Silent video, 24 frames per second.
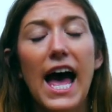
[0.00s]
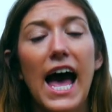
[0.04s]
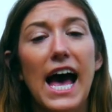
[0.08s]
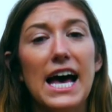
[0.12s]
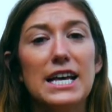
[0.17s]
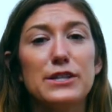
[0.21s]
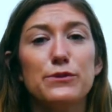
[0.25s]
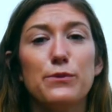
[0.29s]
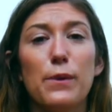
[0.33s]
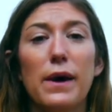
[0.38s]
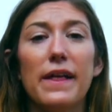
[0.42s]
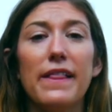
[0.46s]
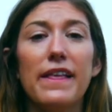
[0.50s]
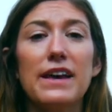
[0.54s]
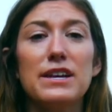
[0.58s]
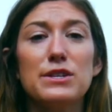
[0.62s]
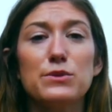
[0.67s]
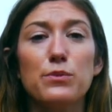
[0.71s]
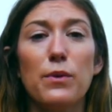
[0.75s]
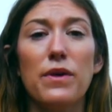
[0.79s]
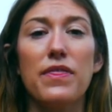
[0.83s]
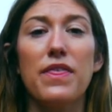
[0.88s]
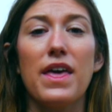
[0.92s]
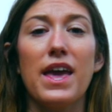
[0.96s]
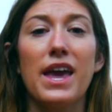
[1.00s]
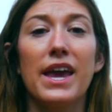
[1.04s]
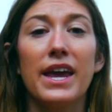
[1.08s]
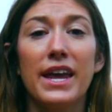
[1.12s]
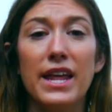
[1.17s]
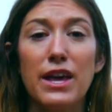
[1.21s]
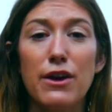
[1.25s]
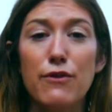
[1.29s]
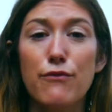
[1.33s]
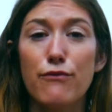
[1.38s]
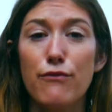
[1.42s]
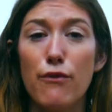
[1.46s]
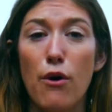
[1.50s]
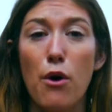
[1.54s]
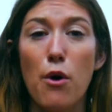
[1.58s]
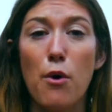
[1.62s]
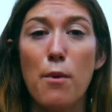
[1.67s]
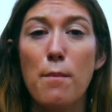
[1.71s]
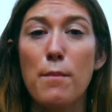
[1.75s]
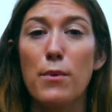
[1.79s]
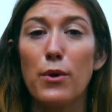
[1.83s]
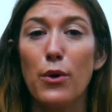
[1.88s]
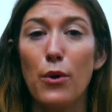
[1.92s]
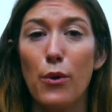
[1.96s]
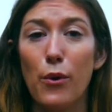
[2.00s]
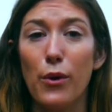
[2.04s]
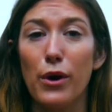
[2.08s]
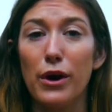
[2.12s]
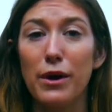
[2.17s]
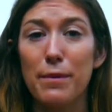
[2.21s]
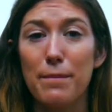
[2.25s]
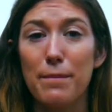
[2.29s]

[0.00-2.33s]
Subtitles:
as well as with any foam cork